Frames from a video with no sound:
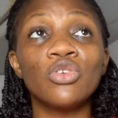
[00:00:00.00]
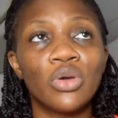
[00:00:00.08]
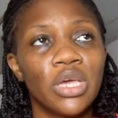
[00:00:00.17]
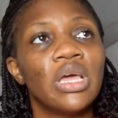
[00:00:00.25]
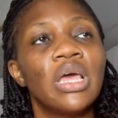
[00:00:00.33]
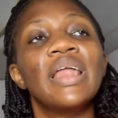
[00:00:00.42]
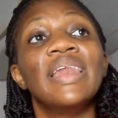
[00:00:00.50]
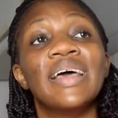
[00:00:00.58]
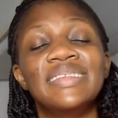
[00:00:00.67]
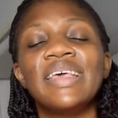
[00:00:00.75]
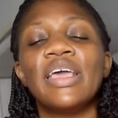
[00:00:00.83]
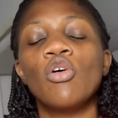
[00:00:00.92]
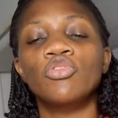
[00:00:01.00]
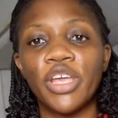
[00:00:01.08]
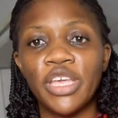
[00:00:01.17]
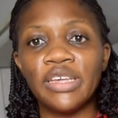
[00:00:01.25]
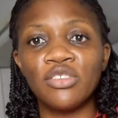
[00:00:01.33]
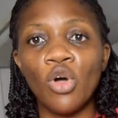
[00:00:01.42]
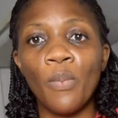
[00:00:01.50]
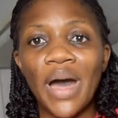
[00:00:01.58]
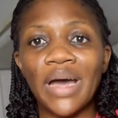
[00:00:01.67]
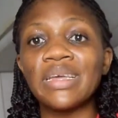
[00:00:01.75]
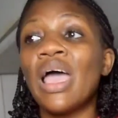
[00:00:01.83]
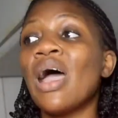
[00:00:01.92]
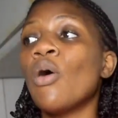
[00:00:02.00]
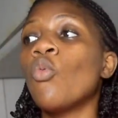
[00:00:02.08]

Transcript: It's okay. Let's say 100K is not bad.